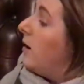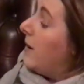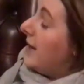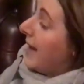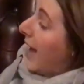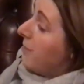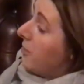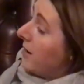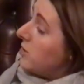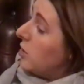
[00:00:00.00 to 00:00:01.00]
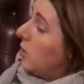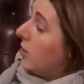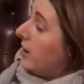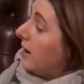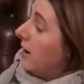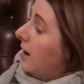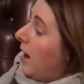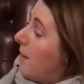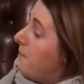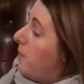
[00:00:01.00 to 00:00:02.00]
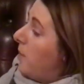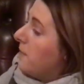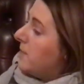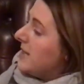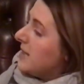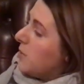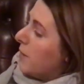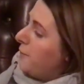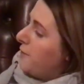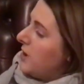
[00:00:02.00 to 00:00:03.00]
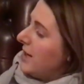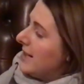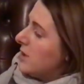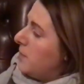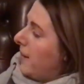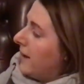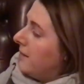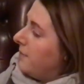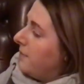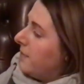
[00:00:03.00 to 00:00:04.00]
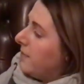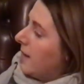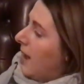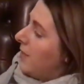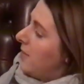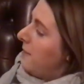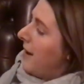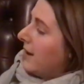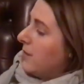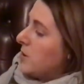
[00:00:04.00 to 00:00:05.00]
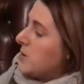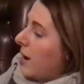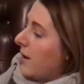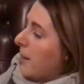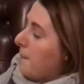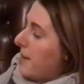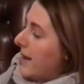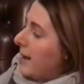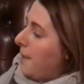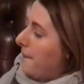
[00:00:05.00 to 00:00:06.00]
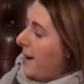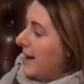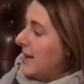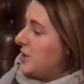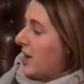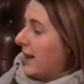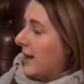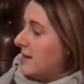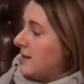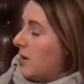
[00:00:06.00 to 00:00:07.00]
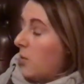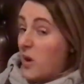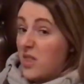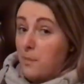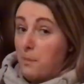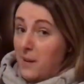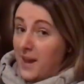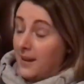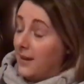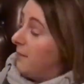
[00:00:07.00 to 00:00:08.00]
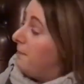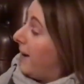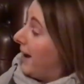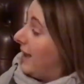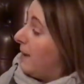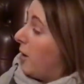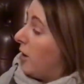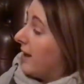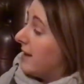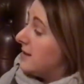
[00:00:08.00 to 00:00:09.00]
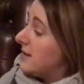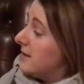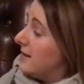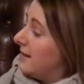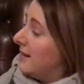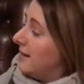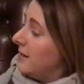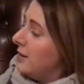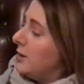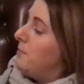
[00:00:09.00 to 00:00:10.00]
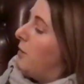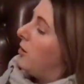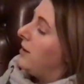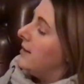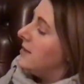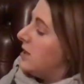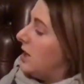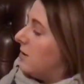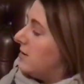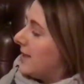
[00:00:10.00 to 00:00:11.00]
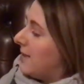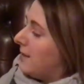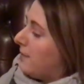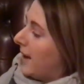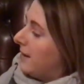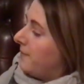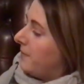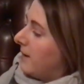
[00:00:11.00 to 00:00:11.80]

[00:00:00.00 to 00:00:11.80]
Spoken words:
when he came around a corner and bumped into a funny little man. The man was wearing a big baggy jacket with big baggy pockets. "Good morning to you," said the man.